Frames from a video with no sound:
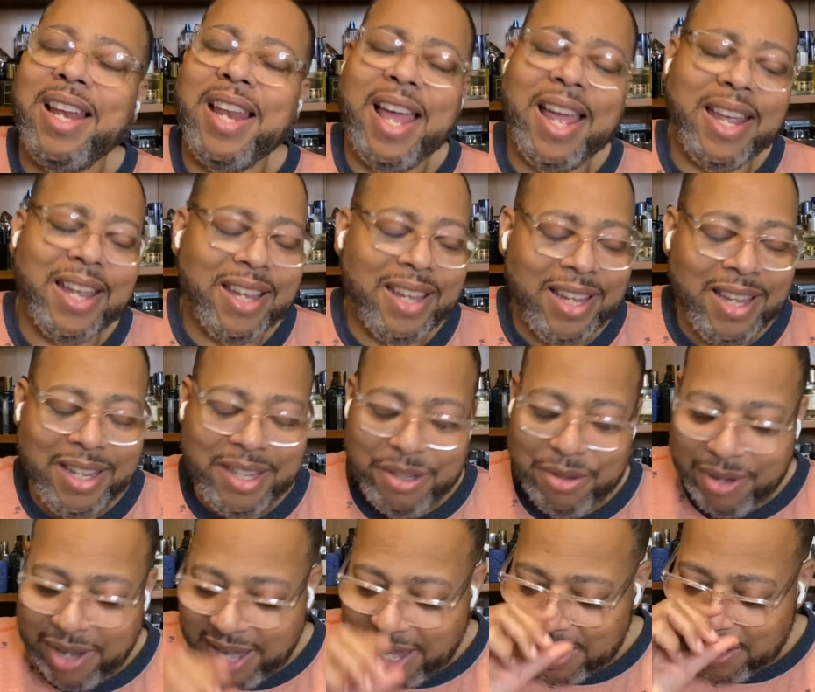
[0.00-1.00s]
Like,
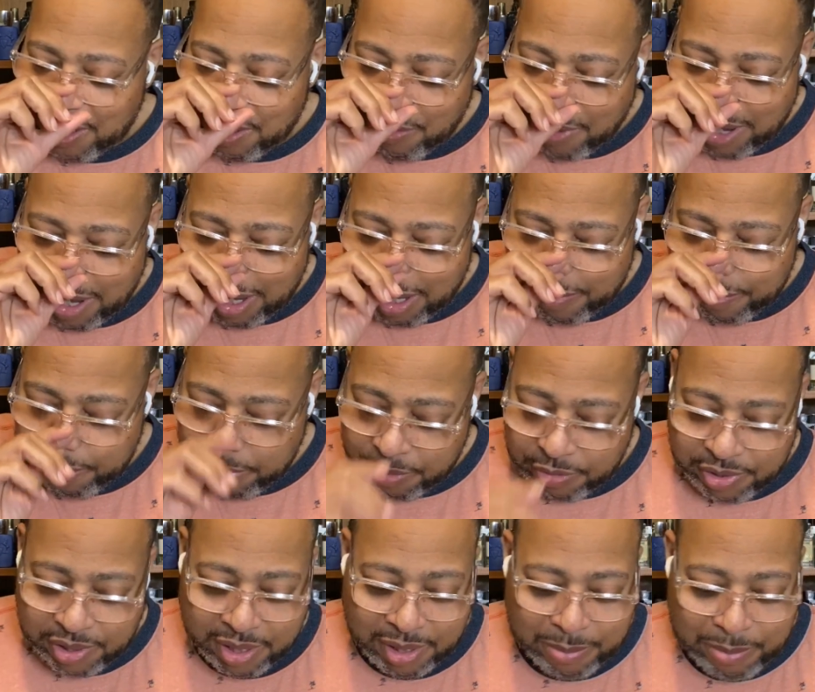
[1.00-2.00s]
you guys know I love music.